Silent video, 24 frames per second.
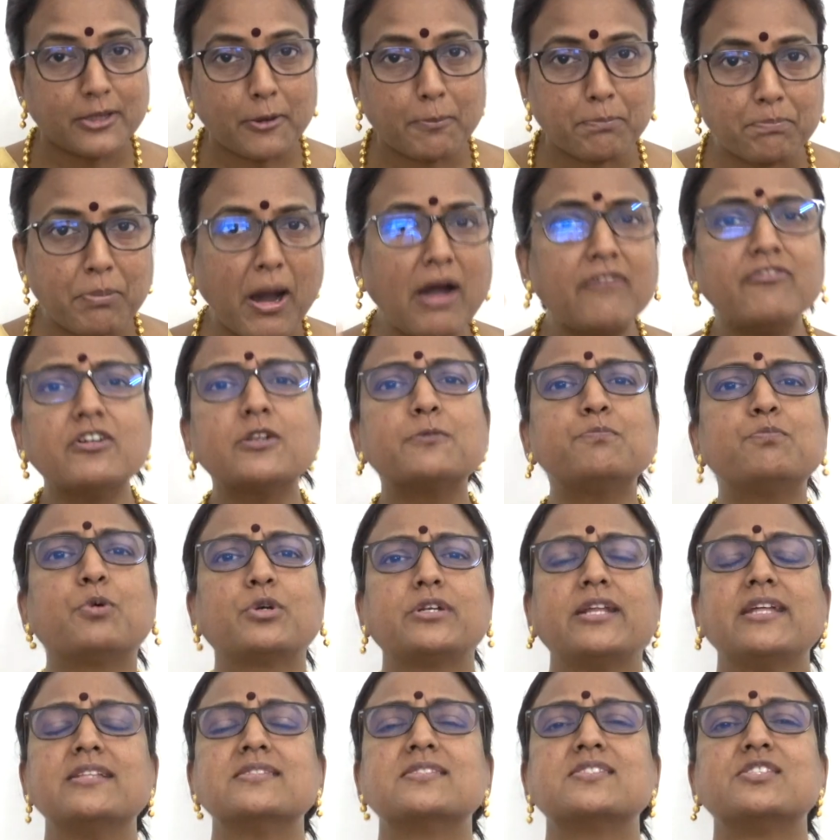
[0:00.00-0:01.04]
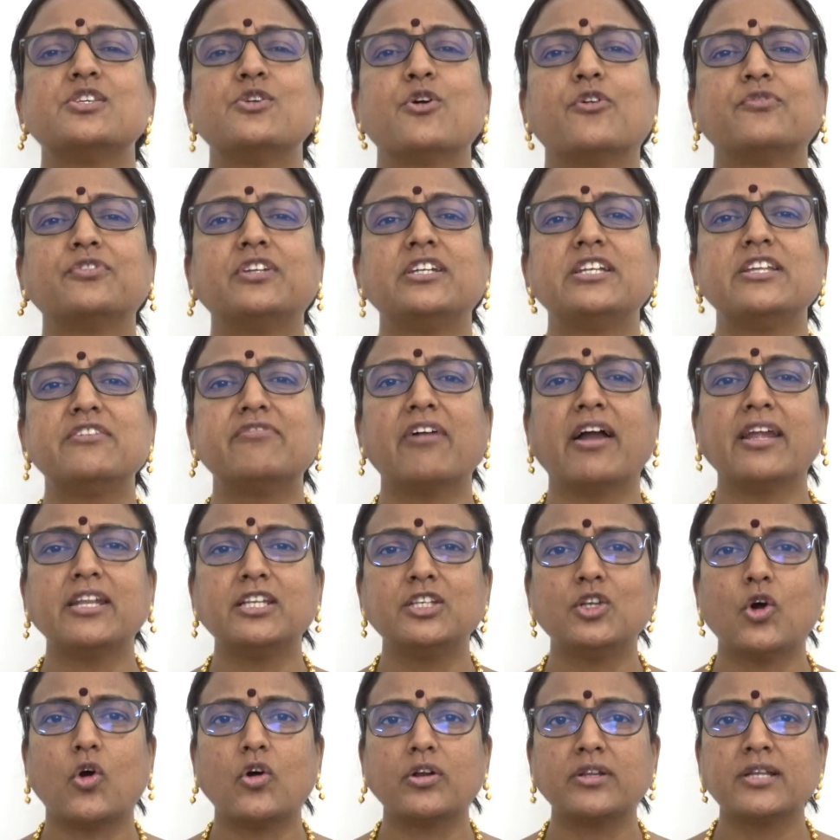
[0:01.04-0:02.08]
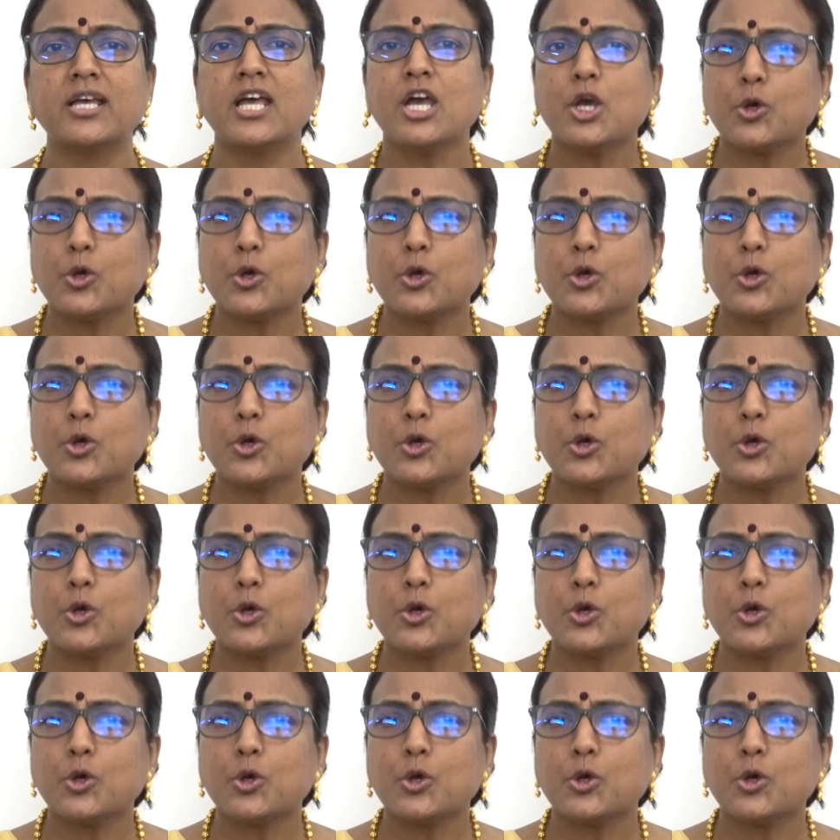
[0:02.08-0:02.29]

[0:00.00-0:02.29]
the power potency of the Divine Lord,